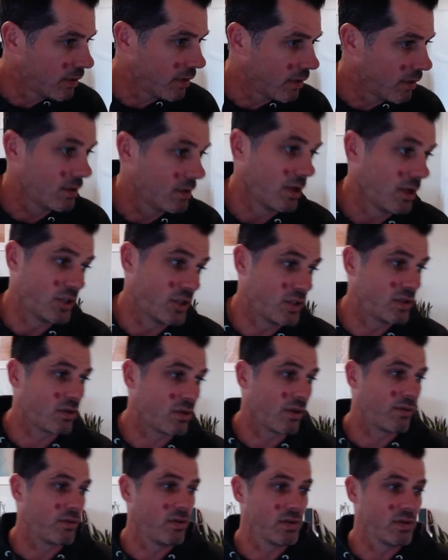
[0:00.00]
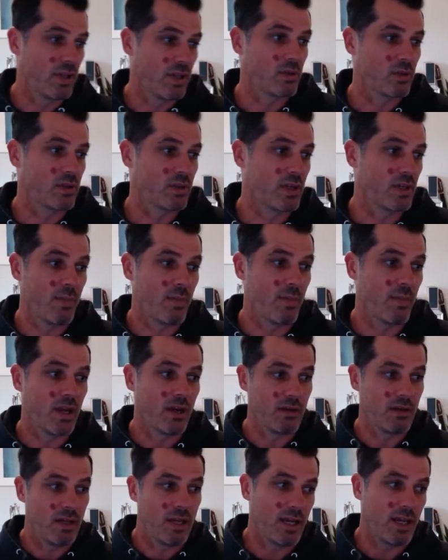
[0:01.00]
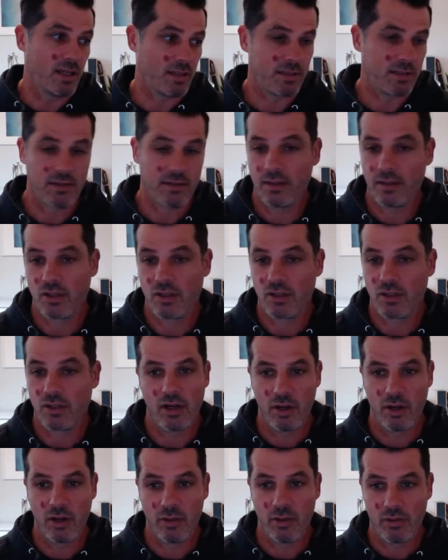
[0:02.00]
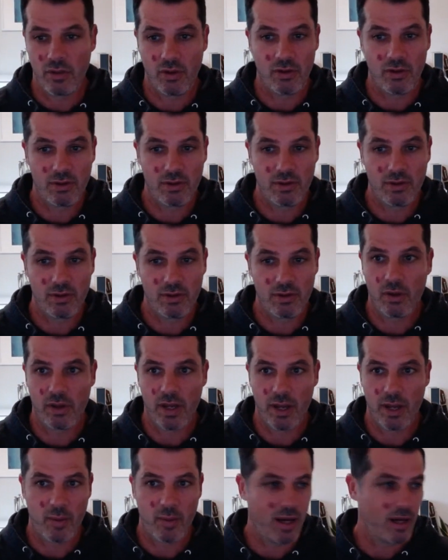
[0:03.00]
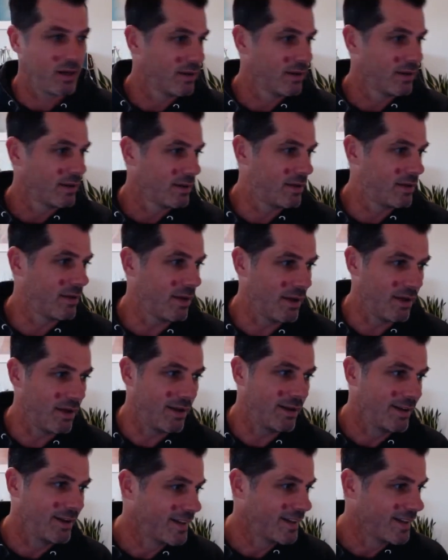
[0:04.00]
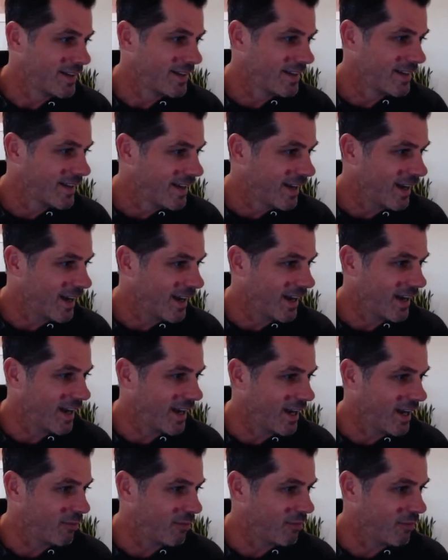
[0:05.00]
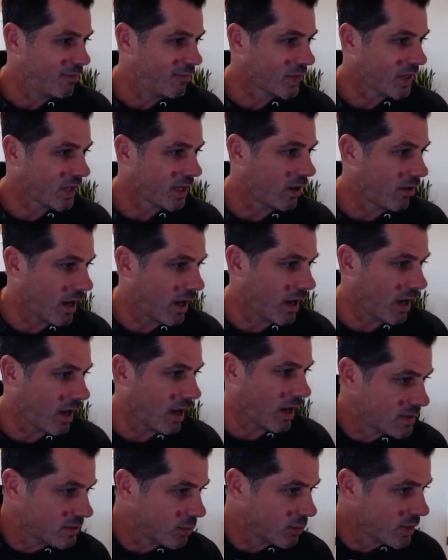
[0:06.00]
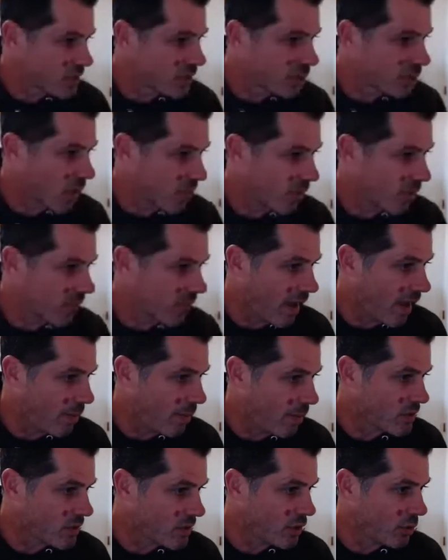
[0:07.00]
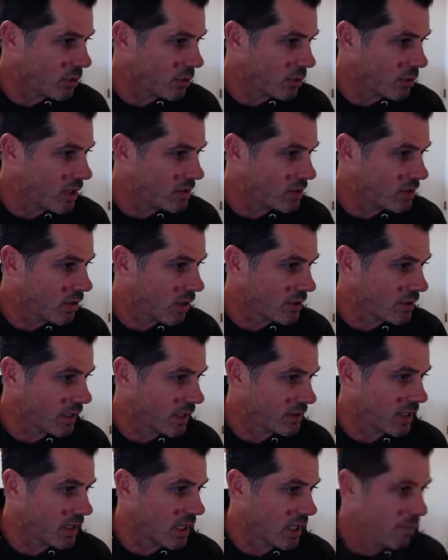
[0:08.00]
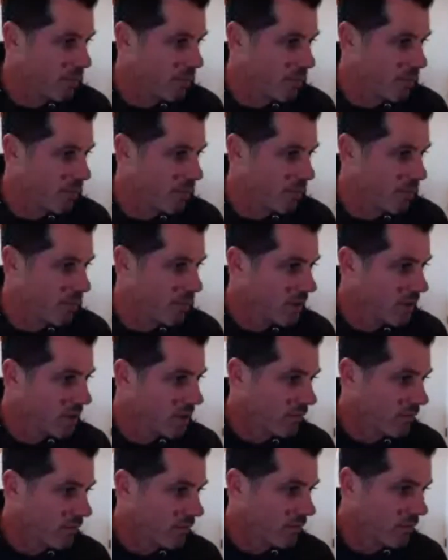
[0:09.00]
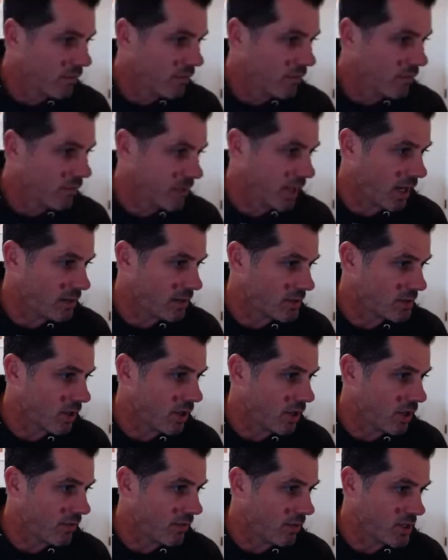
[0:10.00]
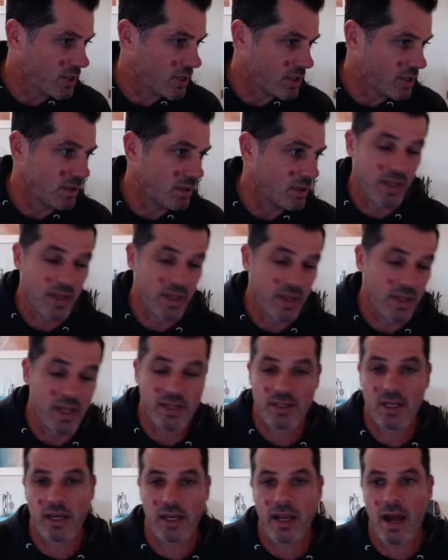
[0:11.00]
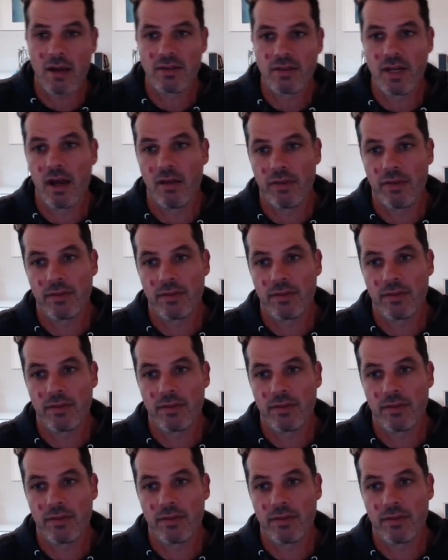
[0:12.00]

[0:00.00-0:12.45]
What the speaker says: Oh, she's just gone through this and this was a nightmare. Yes, I totally agree with you. Total nightmare. All right, Ms. Which department of Amazon do we need to contact to get a permission for the multiple accounts? Sorry if you mentioned it. Yeah, so that's the account health.